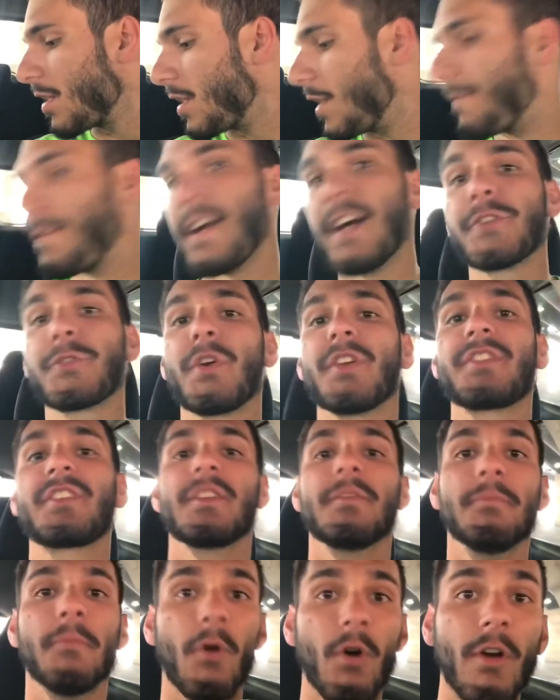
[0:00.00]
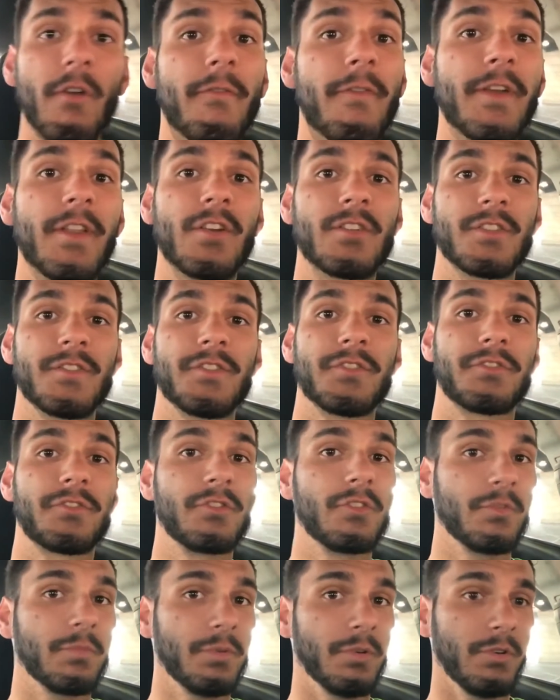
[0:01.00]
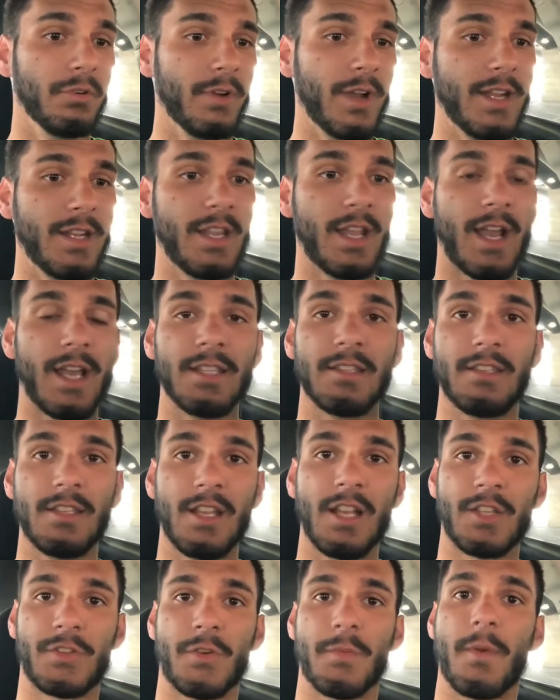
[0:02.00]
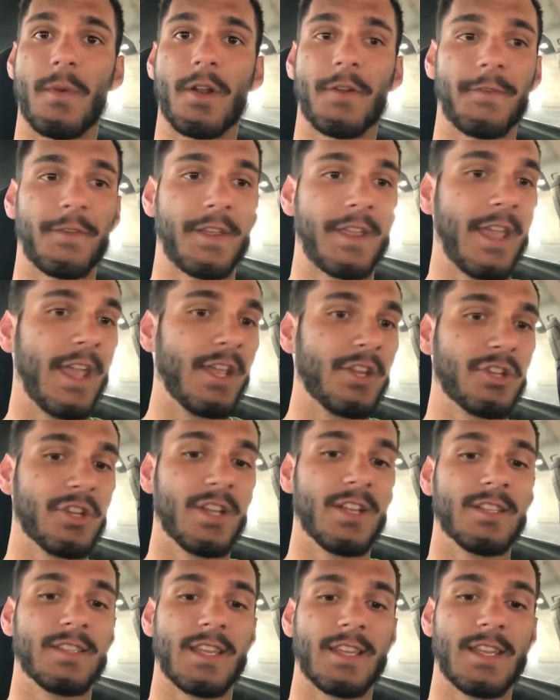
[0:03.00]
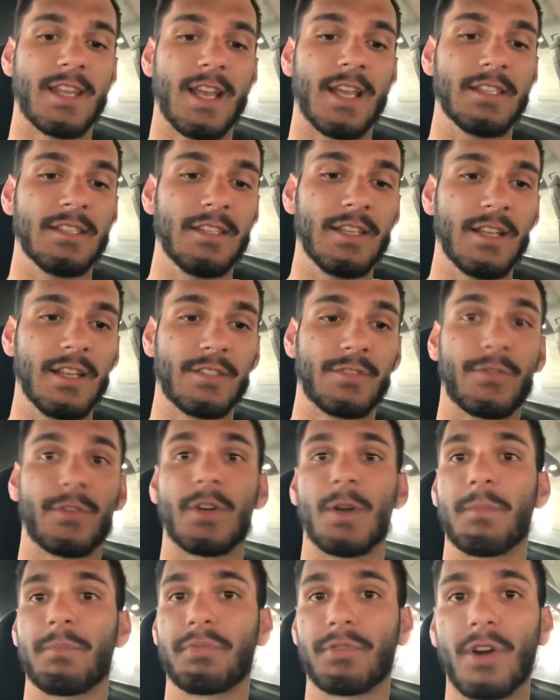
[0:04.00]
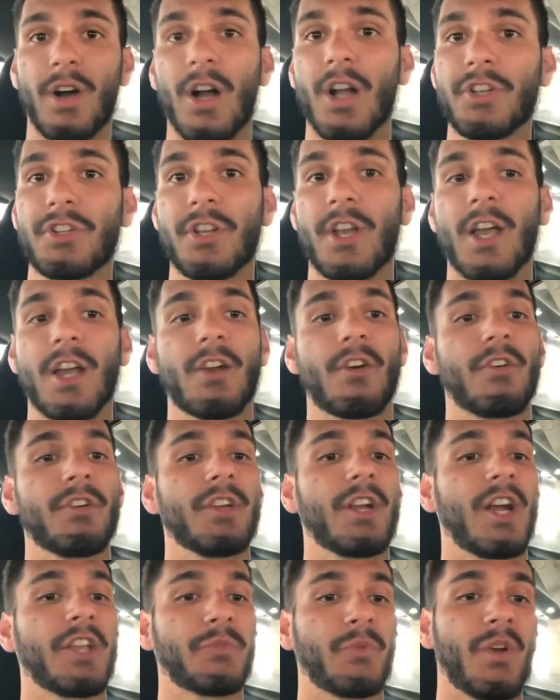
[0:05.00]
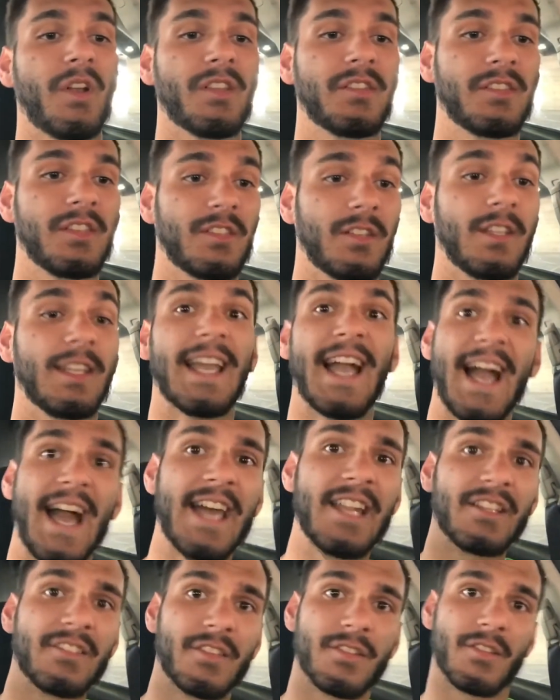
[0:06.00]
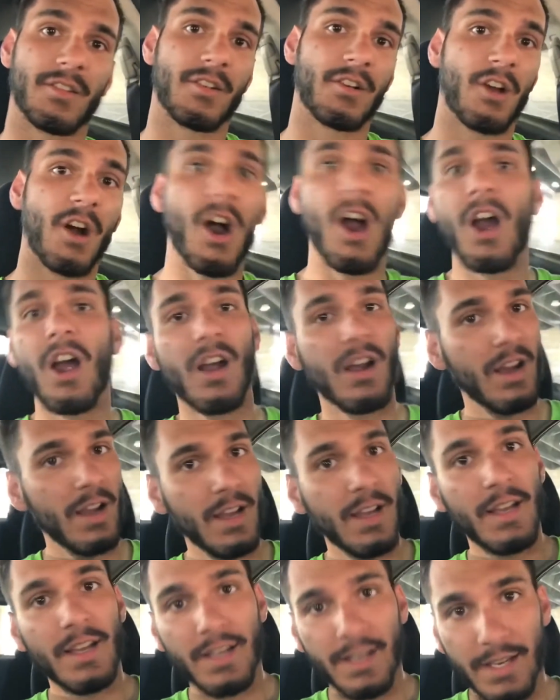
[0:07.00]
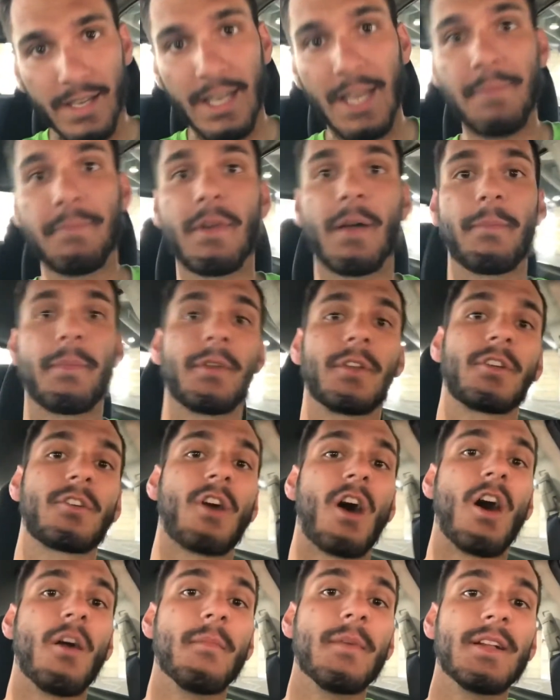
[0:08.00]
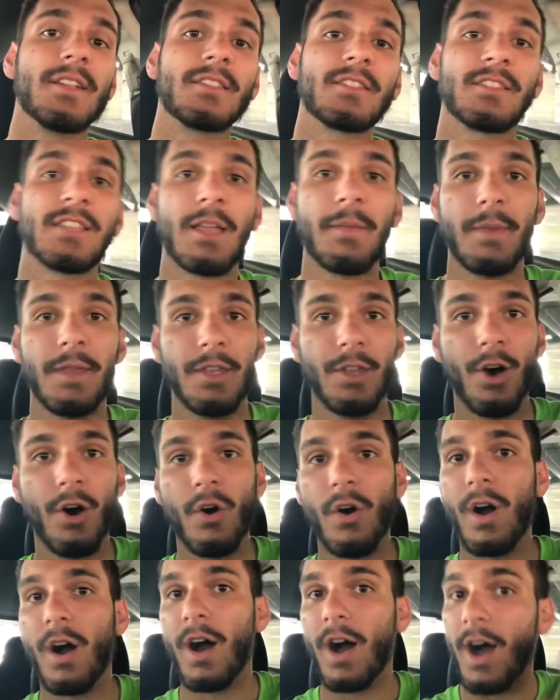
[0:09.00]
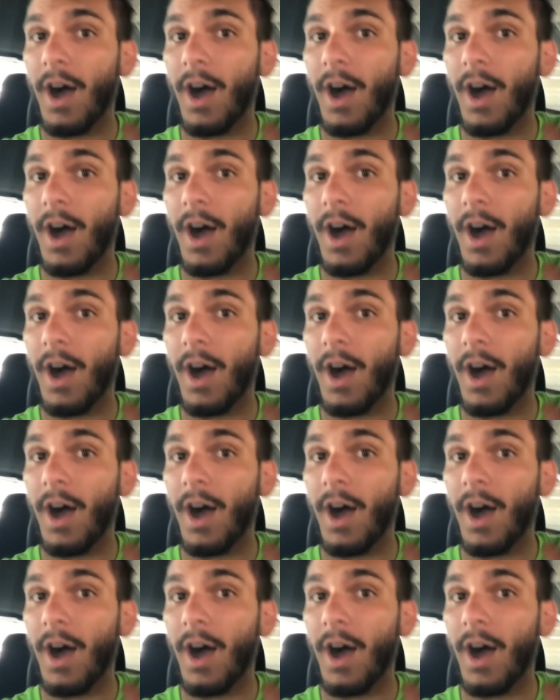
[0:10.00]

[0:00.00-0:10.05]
if you guys want to see more videos of the Subaru, any ideas for modifications, any ideas for a project, or you guys want to see something added to the car, Hit me up in the comments. Let me know.